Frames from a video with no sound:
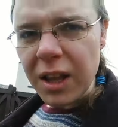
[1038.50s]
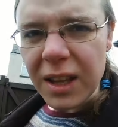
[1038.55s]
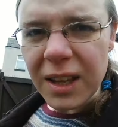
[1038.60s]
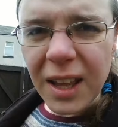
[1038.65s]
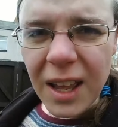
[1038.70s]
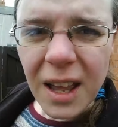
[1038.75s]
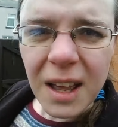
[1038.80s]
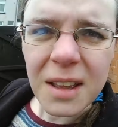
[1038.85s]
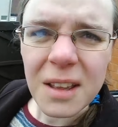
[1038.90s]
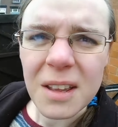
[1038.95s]

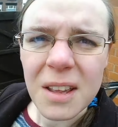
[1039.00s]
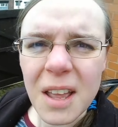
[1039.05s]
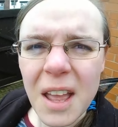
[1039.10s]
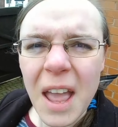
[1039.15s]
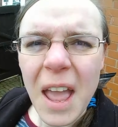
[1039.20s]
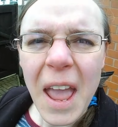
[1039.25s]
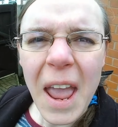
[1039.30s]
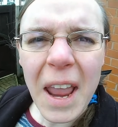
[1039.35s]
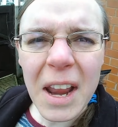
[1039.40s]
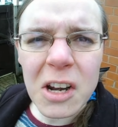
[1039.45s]
Yeah.
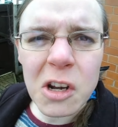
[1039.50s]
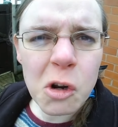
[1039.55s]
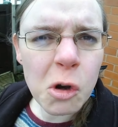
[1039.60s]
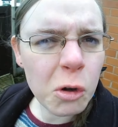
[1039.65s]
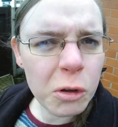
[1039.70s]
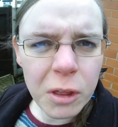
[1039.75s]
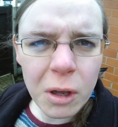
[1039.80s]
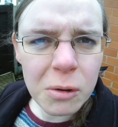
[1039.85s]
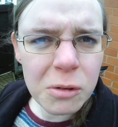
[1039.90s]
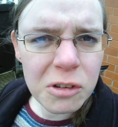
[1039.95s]

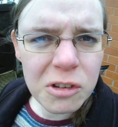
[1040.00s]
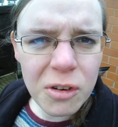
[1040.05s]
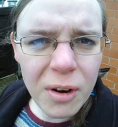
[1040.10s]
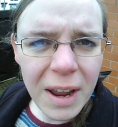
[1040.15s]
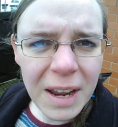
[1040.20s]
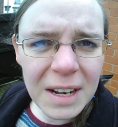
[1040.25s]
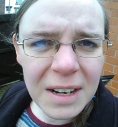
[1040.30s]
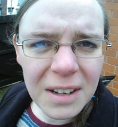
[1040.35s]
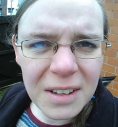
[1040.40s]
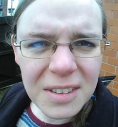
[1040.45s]
Ignore those
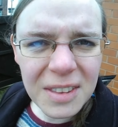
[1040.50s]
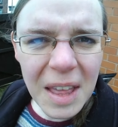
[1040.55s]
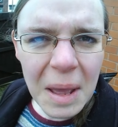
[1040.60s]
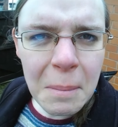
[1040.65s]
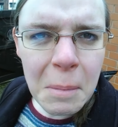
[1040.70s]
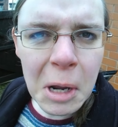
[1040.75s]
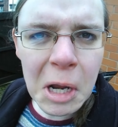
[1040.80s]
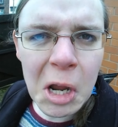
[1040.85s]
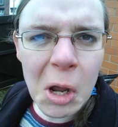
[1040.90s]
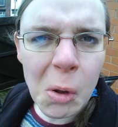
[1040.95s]
trainers.
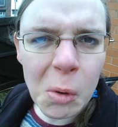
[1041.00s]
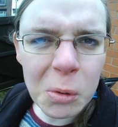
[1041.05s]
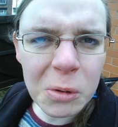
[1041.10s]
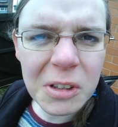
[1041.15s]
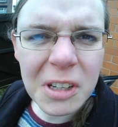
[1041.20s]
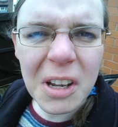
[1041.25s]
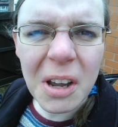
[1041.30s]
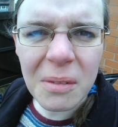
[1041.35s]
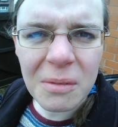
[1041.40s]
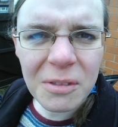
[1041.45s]
They're my
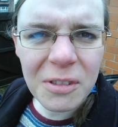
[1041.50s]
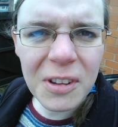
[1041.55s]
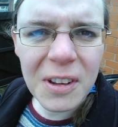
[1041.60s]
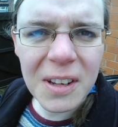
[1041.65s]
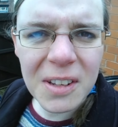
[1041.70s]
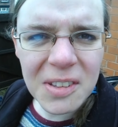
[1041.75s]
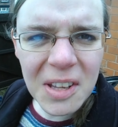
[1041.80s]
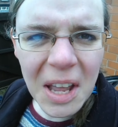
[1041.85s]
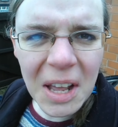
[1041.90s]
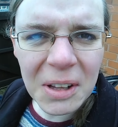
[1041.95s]
old
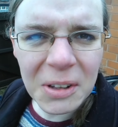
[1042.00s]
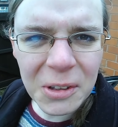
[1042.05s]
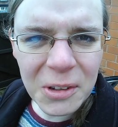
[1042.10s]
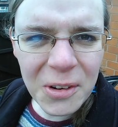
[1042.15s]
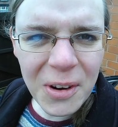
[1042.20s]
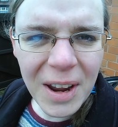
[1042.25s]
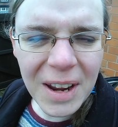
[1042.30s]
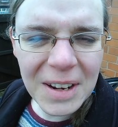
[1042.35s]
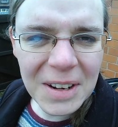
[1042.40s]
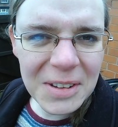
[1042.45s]
comfy as hell
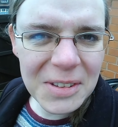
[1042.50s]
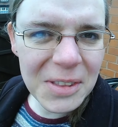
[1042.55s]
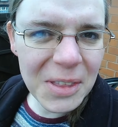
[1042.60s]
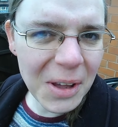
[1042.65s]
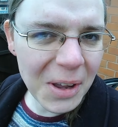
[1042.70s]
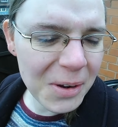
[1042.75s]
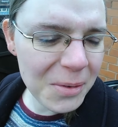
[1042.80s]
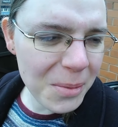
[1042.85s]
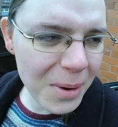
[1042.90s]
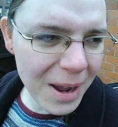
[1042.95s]
trainers
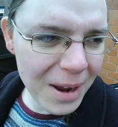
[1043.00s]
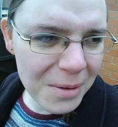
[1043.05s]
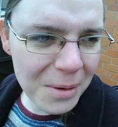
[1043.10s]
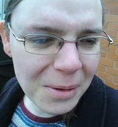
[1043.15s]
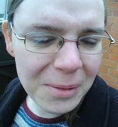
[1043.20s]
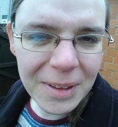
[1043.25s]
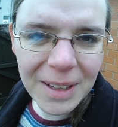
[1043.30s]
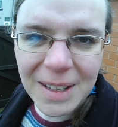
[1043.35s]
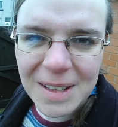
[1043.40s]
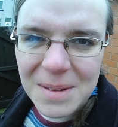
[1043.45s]
that I
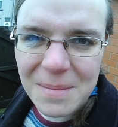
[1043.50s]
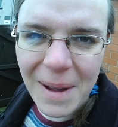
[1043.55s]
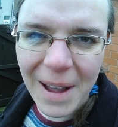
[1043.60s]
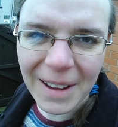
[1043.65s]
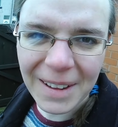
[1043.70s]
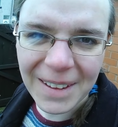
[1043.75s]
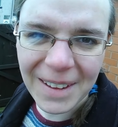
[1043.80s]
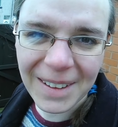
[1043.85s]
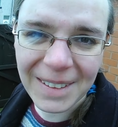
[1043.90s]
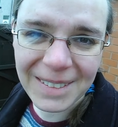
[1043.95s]
wear only in the
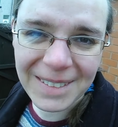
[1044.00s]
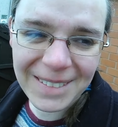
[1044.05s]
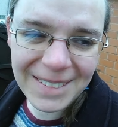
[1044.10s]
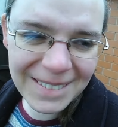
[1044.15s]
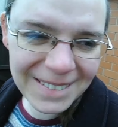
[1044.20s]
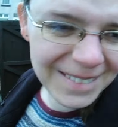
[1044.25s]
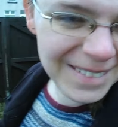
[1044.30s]
back garden.